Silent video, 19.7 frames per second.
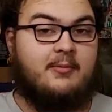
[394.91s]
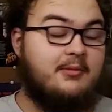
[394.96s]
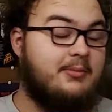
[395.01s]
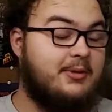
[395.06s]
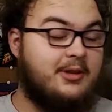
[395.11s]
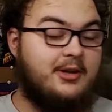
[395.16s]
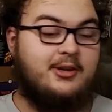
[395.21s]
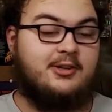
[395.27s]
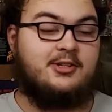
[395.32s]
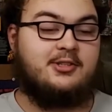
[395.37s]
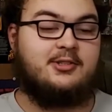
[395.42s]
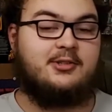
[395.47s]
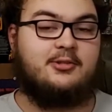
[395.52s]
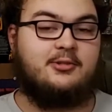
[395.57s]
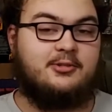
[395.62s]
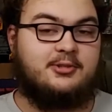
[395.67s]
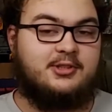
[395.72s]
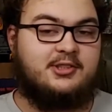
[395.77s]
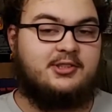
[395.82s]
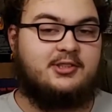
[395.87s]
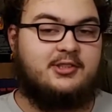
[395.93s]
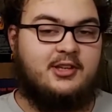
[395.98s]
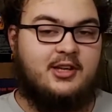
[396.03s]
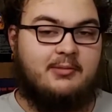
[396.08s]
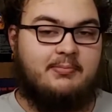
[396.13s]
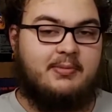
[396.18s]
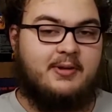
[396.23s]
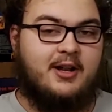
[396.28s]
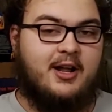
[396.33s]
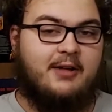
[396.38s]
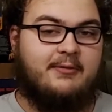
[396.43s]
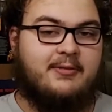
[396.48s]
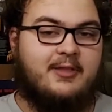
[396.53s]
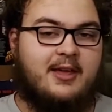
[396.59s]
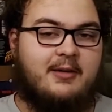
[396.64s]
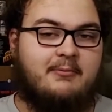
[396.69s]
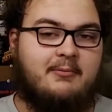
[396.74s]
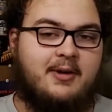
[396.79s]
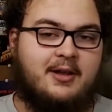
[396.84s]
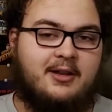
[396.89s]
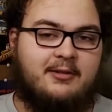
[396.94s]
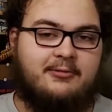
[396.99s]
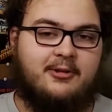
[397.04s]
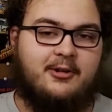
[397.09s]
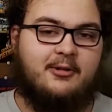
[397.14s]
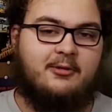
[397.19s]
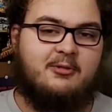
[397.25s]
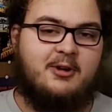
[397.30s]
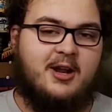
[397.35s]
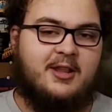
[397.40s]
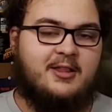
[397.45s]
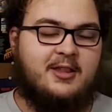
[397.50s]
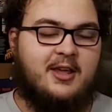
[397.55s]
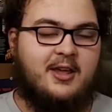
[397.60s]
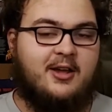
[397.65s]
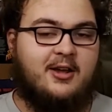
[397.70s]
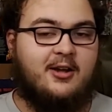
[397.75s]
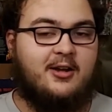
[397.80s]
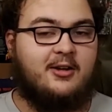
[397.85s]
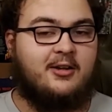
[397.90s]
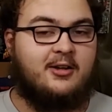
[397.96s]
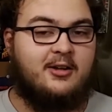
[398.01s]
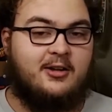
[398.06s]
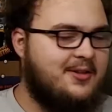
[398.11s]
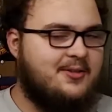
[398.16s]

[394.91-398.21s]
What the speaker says: But they're just cool snipping off that money flow right there.